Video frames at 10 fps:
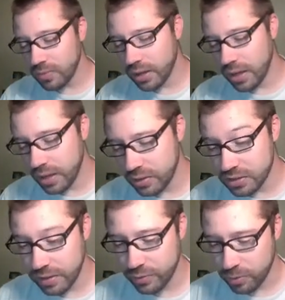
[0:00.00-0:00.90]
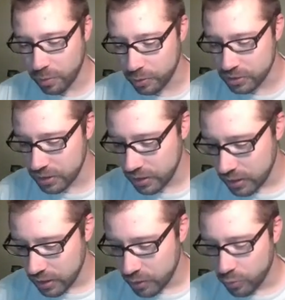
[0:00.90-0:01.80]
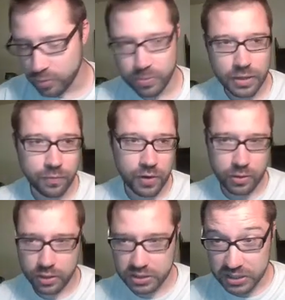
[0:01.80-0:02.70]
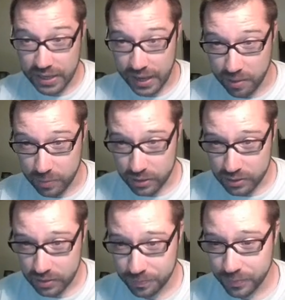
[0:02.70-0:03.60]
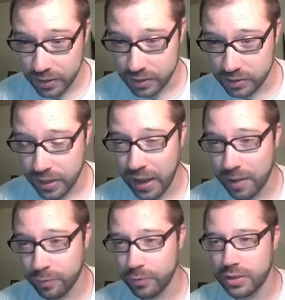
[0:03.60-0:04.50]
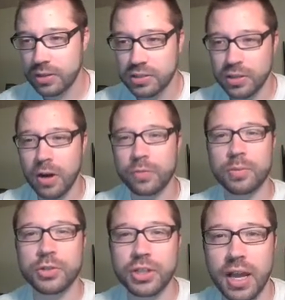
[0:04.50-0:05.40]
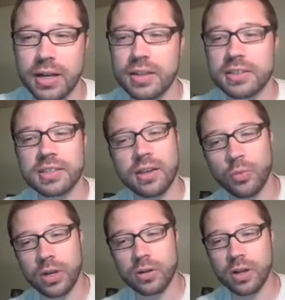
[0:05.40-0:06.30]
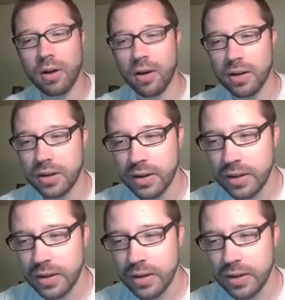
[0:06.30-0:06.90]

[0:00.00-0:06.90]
And the 7th most would be Faralyn's Gambit, is half of it. There's a card from Janata that's a weird card.